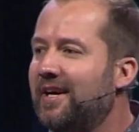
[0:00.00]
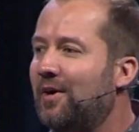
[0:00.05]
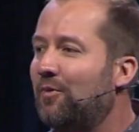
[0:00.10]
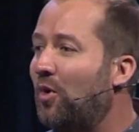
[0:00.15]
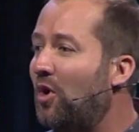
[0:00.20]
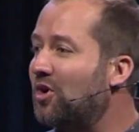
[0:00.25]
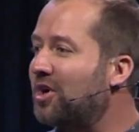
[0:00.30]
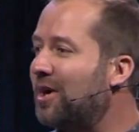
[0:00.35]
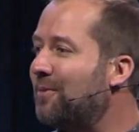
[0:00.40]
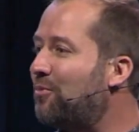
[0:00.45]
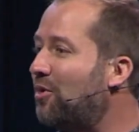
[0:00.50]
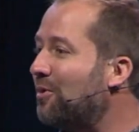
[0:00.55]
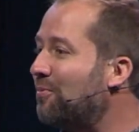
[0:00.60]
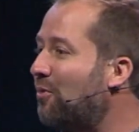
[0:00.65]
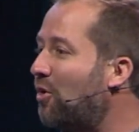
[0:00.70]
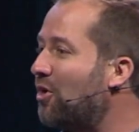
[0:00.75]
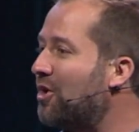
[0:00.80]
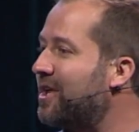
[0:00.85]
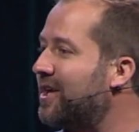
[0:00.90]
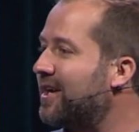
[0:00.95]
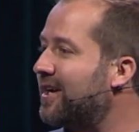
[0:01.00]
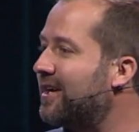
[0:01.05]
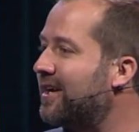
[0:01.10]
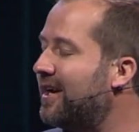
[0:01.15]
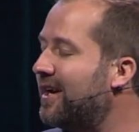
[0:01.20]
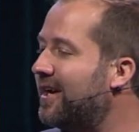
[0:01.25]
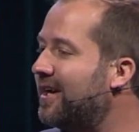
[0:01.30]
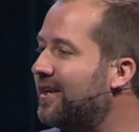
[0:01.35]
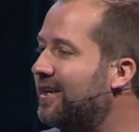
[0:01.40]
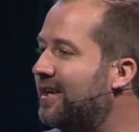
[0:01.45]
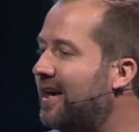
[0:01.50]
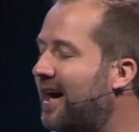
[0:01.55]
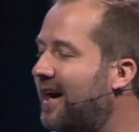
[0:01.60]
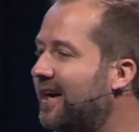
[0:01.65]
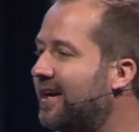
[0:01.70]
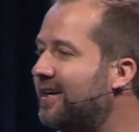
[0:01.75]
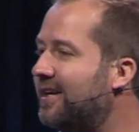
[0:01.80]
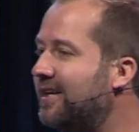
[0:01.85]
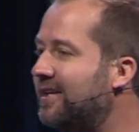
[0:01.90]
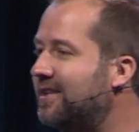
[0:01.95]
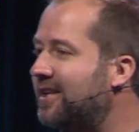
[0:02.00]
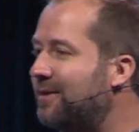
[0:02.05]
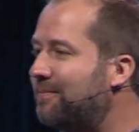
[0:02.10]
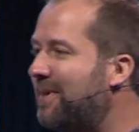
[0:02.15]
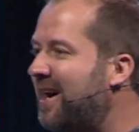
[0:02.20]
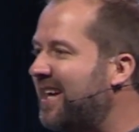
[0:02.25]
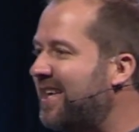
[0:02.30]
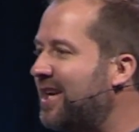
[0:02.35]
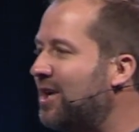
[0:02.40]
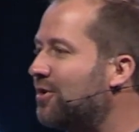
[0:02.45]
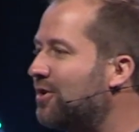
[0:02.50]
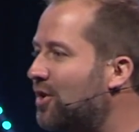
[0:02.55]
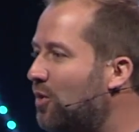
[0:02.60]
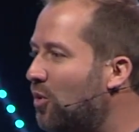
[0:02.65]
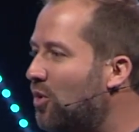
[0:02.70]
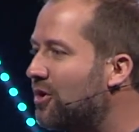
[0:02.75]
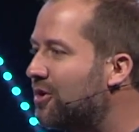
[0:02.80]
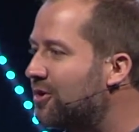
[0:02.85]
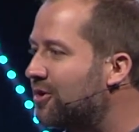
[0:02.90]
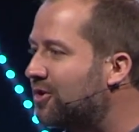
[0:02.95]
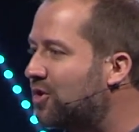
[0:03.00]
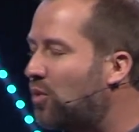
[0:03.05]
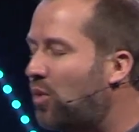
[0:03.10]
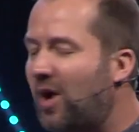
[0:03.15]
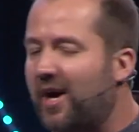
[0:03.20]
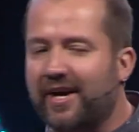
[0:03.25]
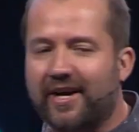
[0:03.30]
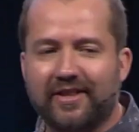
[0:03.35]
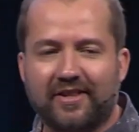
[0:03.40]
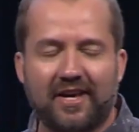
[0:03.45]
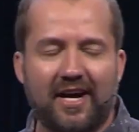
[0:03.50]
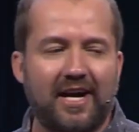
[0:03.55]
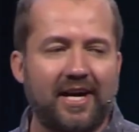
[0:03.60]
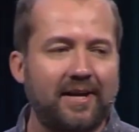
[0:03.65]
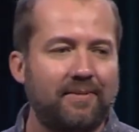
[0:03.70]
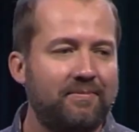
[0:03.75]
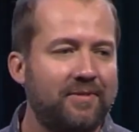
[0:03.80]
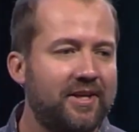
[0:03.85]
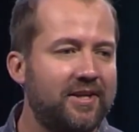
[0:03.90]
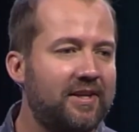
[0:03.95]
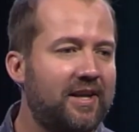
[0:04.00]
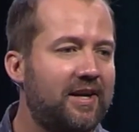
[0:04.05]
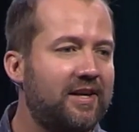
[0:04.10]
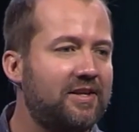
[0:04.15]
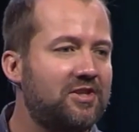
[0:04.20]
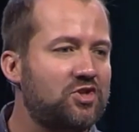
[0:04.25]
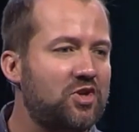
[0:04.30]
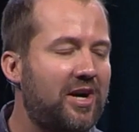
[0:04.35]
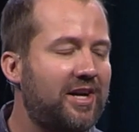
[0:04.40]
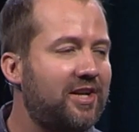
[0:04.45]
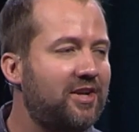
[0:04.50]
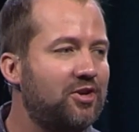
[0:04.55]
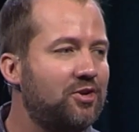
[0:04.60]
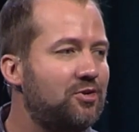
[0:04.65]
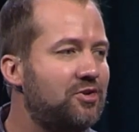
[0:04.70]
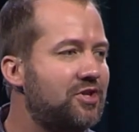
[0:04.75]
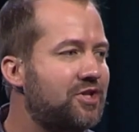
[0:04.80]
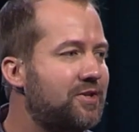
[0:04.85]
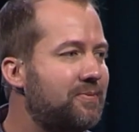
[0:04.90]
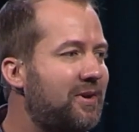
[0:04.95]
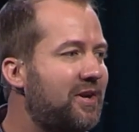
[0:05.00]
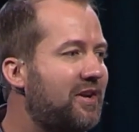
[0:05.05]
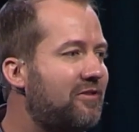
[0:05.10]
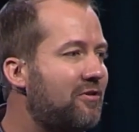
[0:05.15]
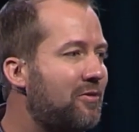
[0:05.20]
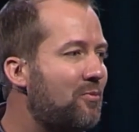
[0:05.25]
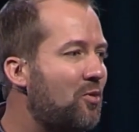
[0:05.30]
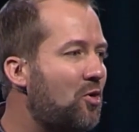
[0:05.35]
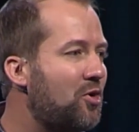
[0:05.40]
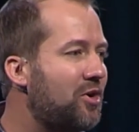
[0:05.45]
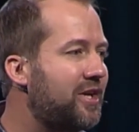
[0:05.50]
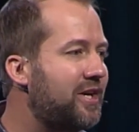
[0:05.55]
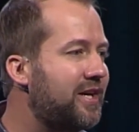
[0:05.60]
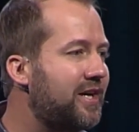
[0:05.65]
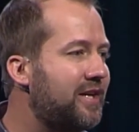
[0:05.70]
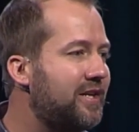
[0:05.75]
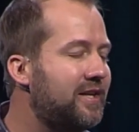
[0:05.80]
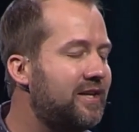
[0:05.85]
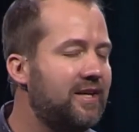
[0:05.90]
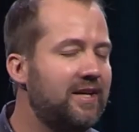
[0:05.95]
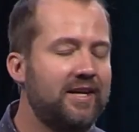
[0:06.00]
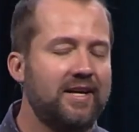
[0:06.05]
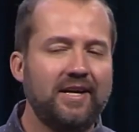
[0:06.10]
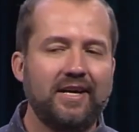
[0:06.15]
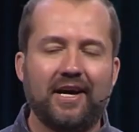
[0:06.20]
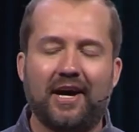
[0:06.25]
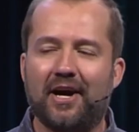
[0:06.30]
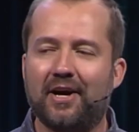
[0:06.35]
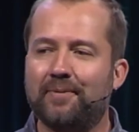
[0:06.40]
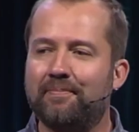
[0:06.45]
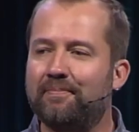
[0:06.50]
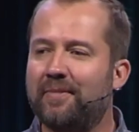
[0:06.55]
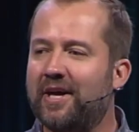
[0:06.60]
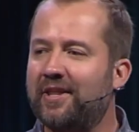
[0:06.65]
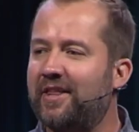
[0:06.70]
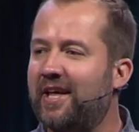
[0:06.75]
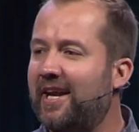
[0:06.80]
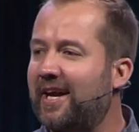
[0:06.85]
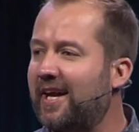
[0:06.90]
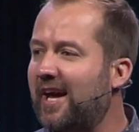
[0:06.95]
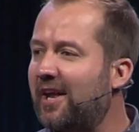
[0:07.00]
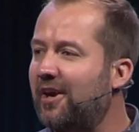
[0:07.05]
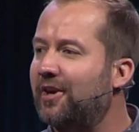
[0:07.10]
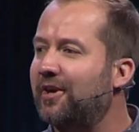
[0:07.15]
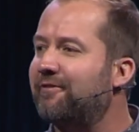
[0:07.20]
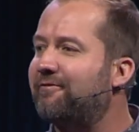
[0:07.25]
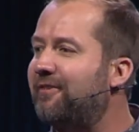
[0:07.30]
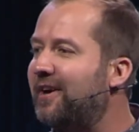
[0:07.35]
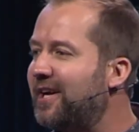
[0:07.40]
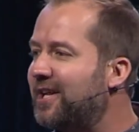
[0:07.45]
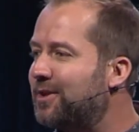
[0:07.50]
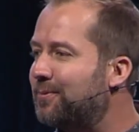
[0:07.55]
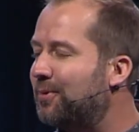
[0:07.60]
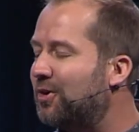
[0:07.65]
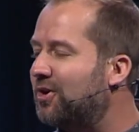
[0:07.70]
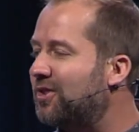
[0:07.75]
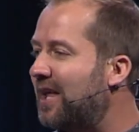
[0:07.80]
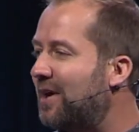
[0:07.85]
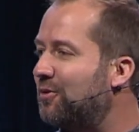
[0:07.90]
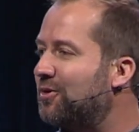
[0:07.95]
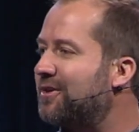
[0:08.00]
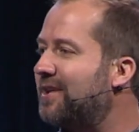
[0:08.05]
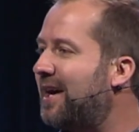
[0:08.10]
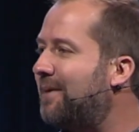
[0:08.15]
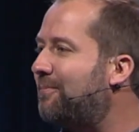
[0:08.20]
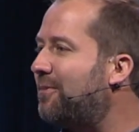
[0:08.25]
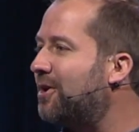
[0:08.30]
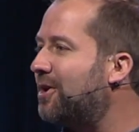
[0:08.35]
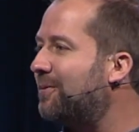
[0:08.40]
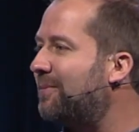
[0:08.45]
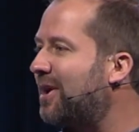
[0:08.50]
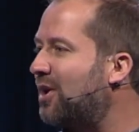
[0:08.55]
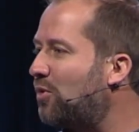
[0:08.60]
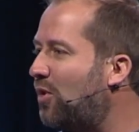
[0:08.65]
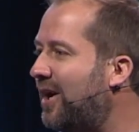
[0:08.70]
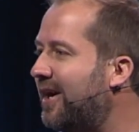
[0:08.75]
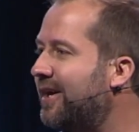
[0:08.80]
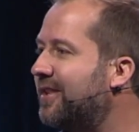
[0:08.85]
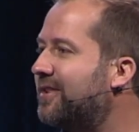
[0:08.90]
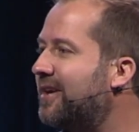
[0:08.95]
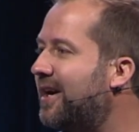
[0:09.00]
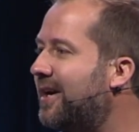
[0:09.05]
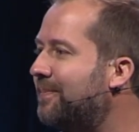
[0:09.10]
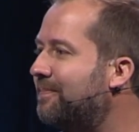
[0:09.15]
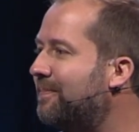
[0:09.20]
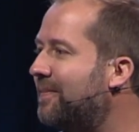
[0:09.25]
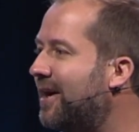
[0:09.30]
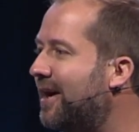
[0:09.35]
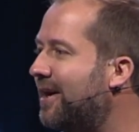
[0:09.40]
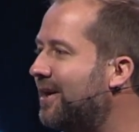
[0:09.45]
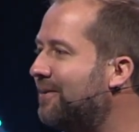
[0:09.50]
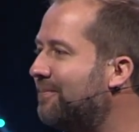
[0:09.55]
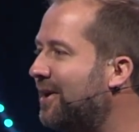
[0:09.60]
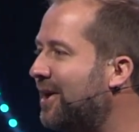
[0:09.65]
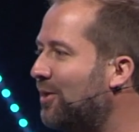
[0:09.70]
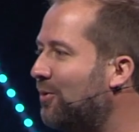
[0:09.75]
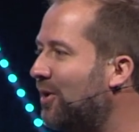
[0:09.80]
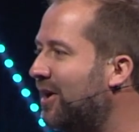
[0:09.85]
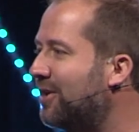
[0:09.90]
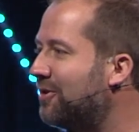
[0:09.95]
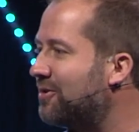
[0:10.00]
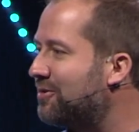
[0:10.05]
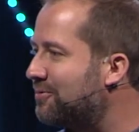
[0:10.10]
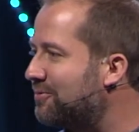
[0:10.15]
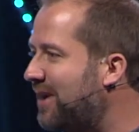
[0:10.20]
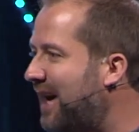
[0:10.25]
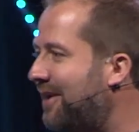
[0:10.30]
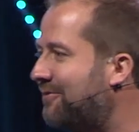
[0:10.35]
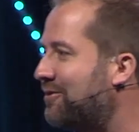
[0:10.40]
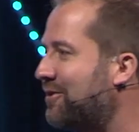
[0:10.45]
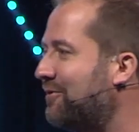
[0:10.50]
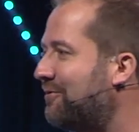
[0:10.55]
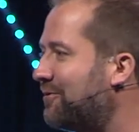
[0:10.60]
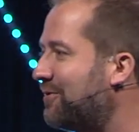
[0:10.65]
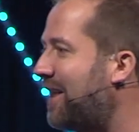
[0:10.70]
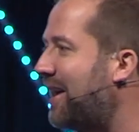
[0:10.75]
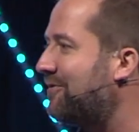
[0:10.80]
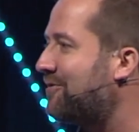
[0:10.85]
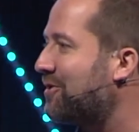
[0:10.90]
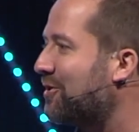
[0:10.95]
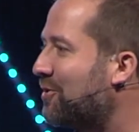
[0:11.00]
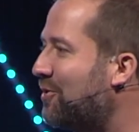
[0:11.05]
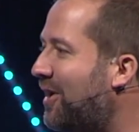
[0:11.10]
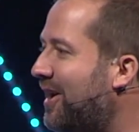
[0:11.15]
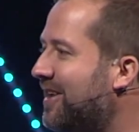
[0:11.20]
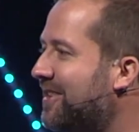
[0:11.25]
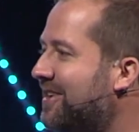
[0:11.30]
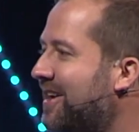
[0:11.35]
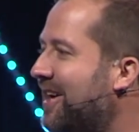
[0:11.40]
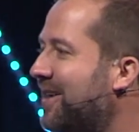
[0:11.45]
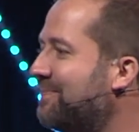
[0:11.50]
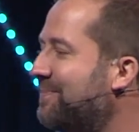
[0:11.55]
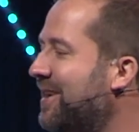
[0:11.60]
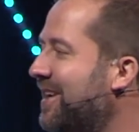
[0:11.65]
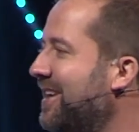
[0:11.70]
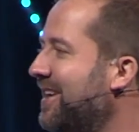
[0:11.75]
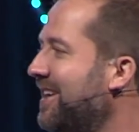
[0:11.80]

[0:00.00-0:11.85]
woke up one morning and I did my year in the Word quiet time that I try to do just about every morning. And, um, and then I got onto Facebook. That was not part of my quiet time, uh, by the way. It was after the, after the quiet time.